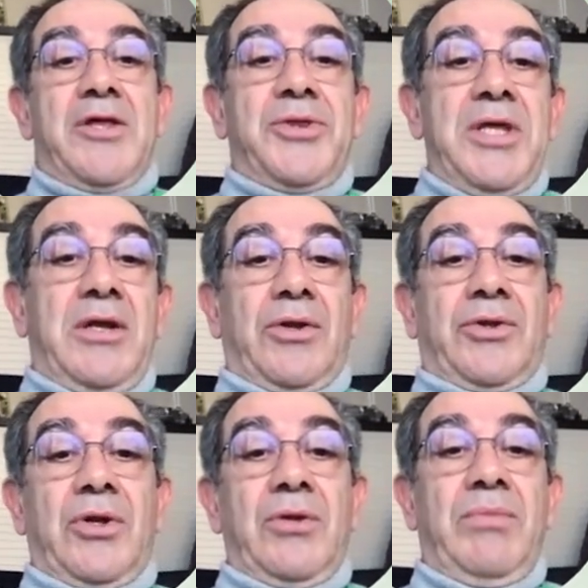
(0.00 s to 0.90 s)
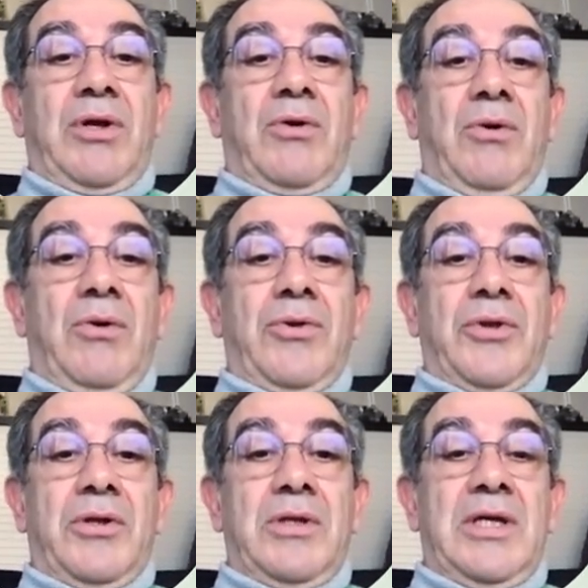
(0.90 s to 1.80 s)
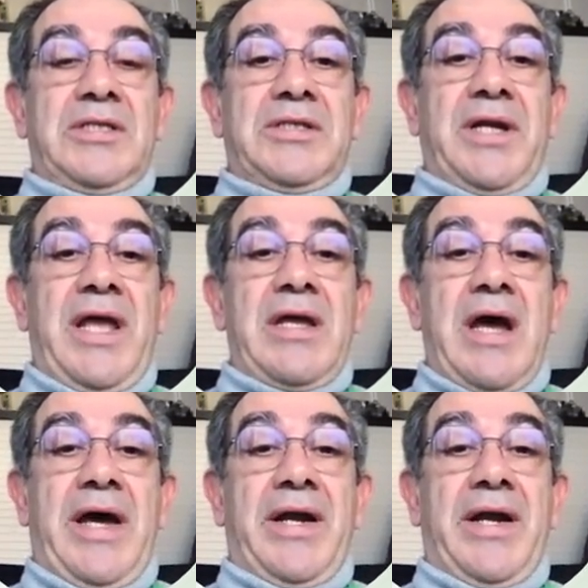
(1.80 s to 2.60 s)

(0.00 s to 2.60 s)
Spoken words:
the synchrotron, because the X-ray